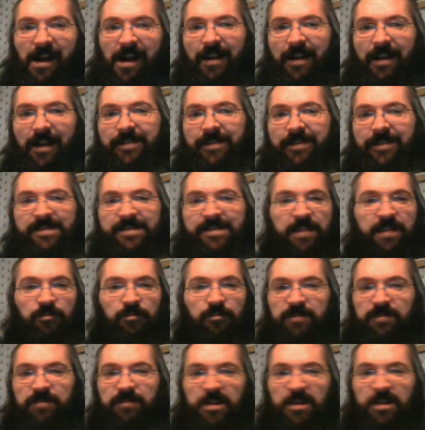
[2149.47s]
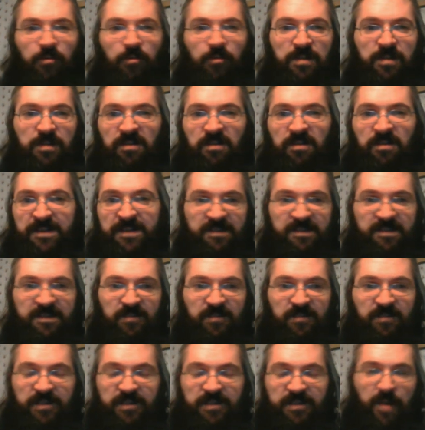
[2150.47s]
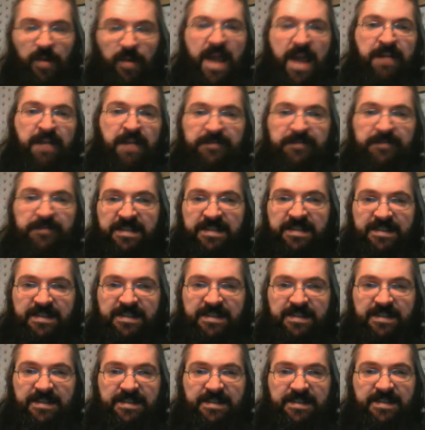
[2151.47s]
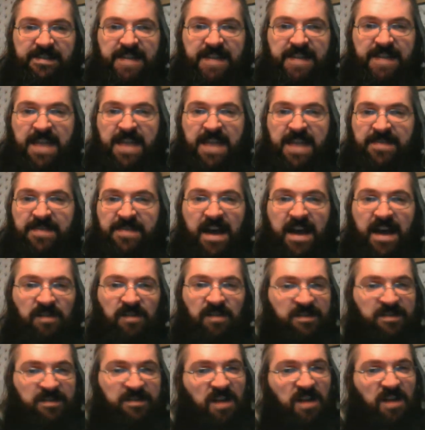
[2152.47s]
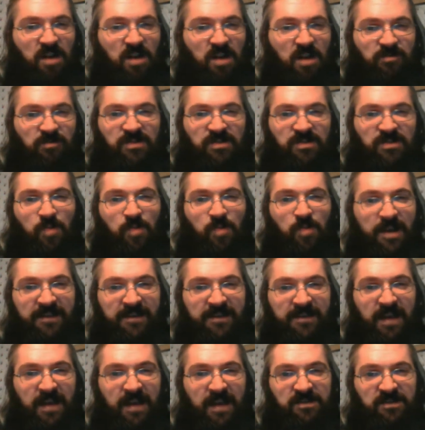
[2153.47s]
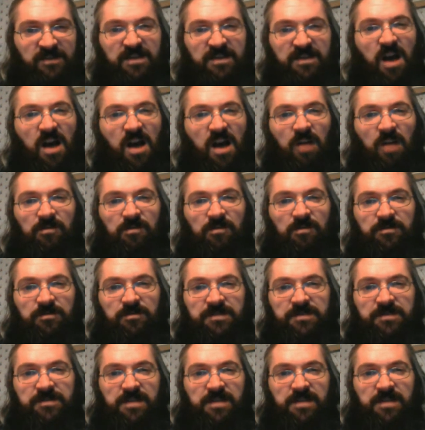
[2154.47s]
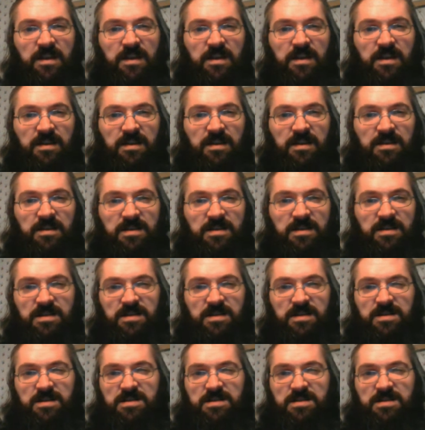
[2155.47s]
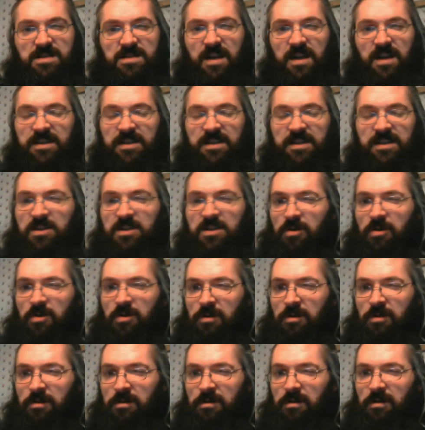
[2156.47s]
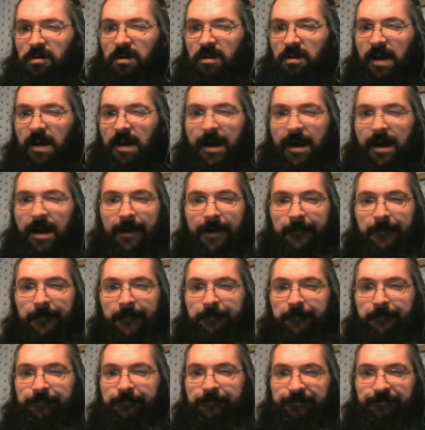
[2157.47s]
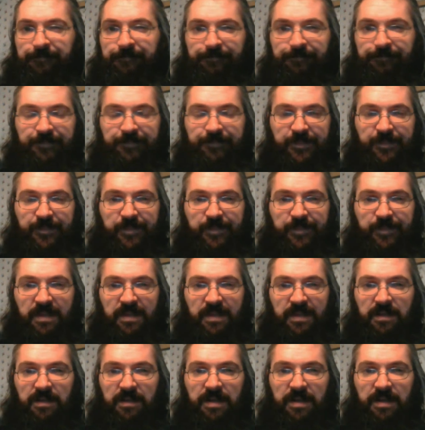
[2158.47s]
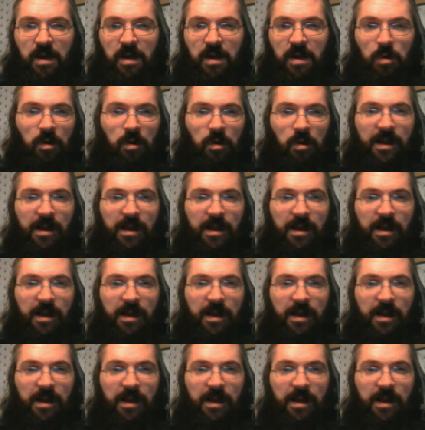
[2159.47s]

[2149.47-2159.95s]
I guess, say, you know, realistically, you don't have $10,000, $20,000 a year, you know, or